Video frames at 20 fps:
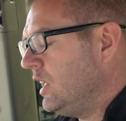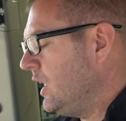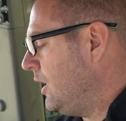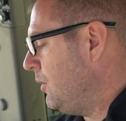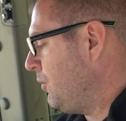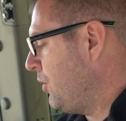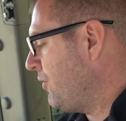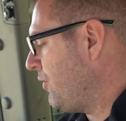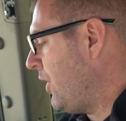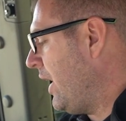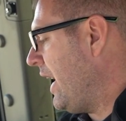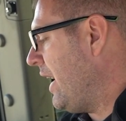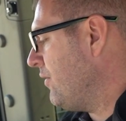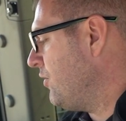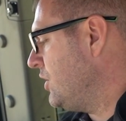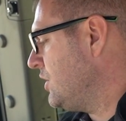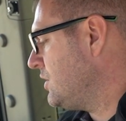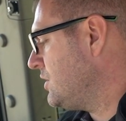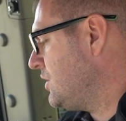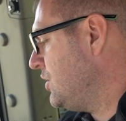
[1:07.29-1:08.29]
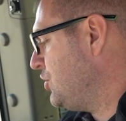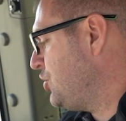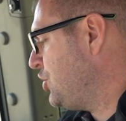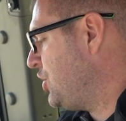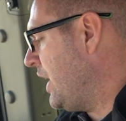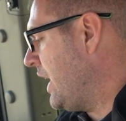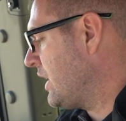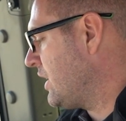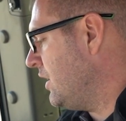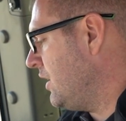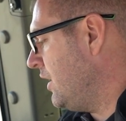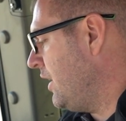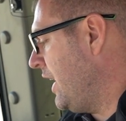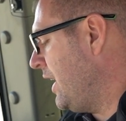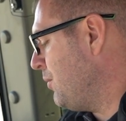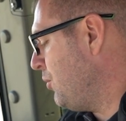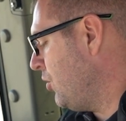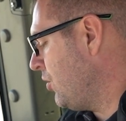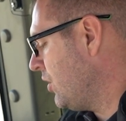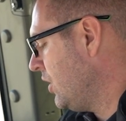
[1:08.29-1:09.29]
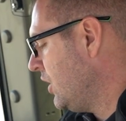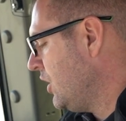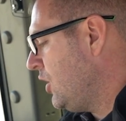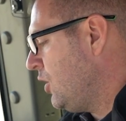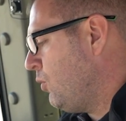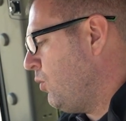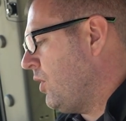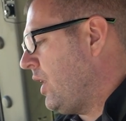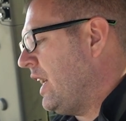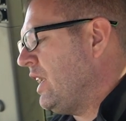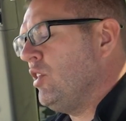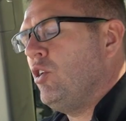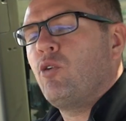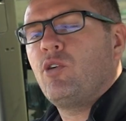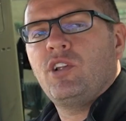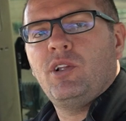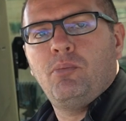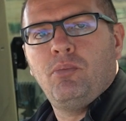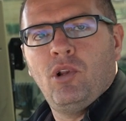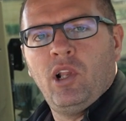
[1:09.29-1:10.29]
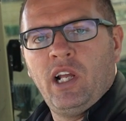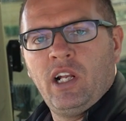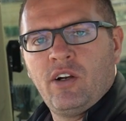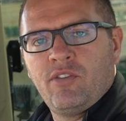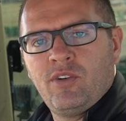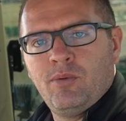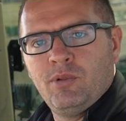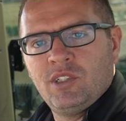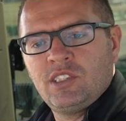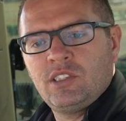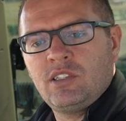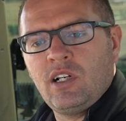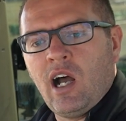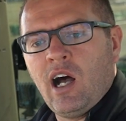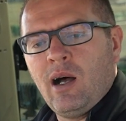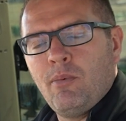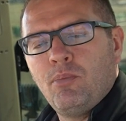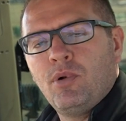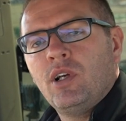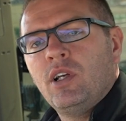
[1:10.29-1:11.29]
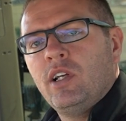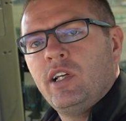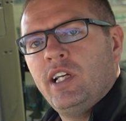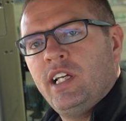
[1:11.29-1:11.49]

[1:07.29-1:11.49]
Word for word: um, or if I have this checked and enabled, when I lower the planner from a stop,